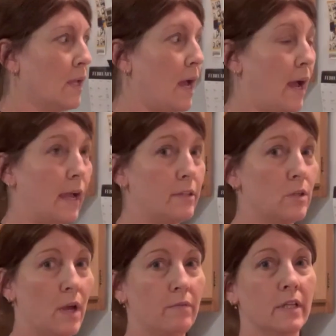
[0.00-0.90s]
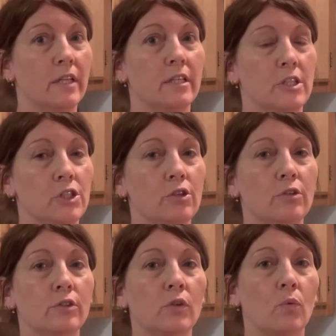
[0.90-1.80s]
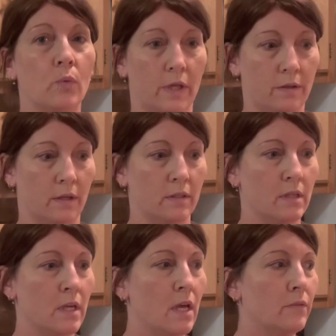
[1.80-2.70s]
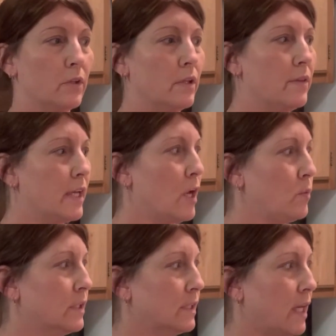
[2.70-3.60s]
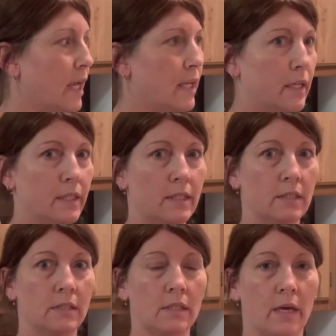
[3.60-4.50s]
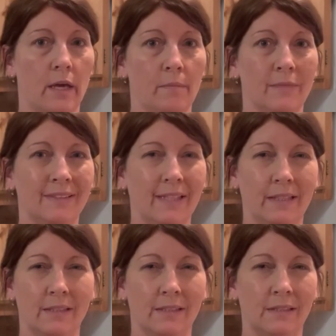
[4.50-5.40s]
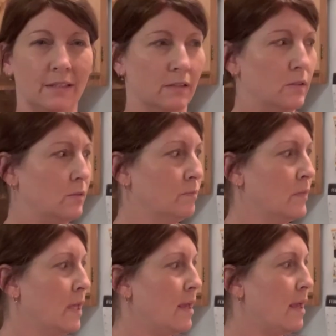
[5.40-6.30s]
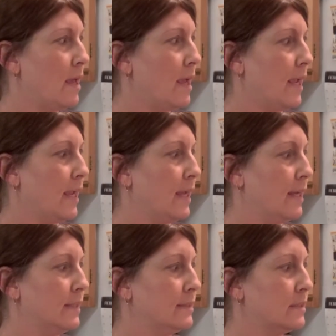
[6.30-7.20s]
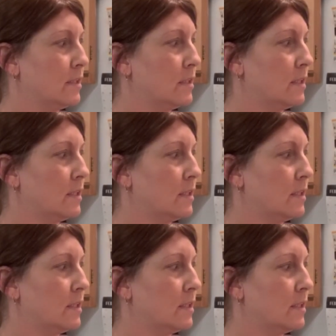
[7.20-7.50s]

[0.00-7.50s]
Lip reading: I don't have any issues with it. The only thing I would say, it is stainless steel, and